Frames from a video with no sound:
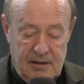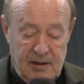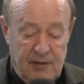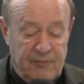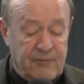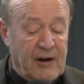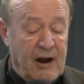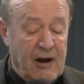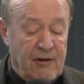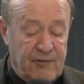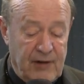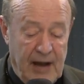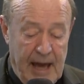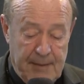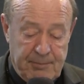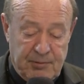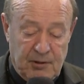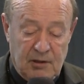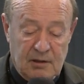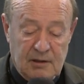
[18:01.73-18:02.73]
The flower of an
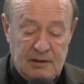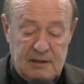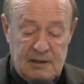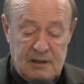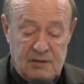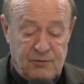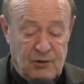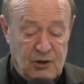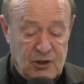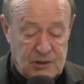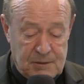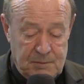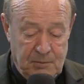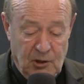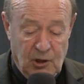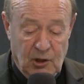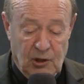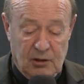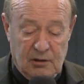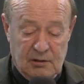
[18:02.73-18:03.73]
apple is very
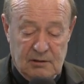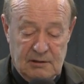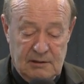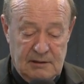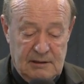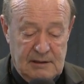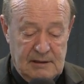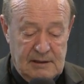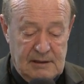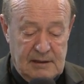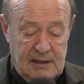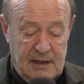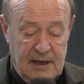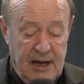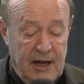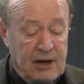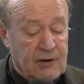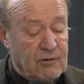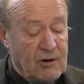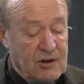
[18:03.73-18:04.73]
small,
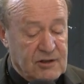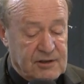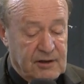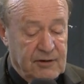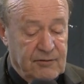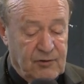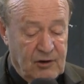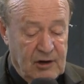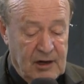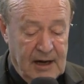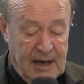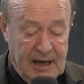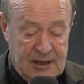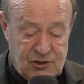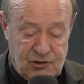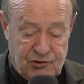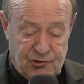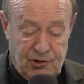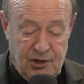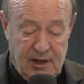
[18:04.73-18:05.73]
and it grows on a very
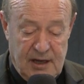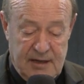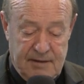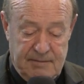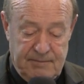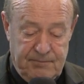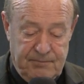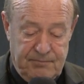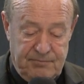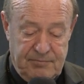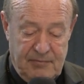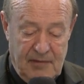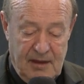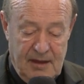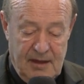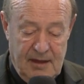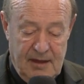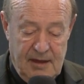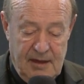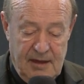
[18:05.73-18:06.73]
large tree.
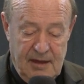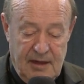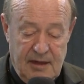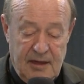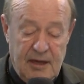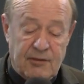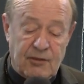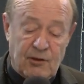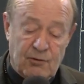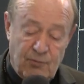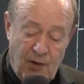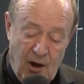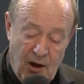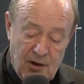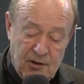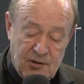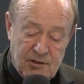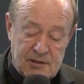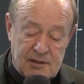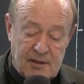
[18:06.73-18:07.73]
Yet the
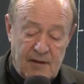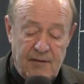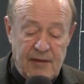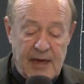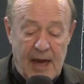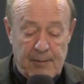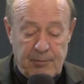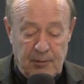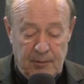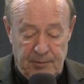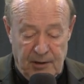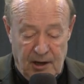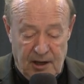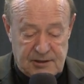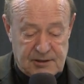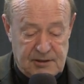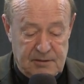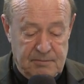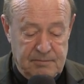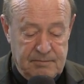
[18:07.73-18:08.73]
rose and the apple
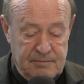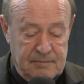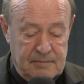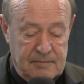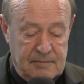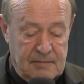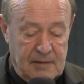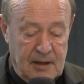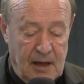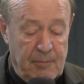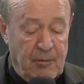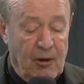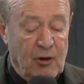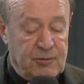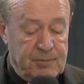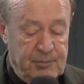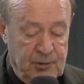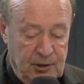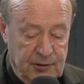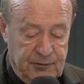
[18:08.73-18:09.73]
blossom are
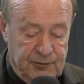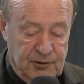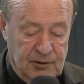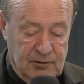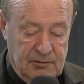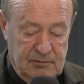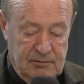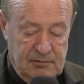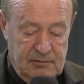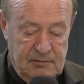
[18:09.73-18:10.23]
both beautiful.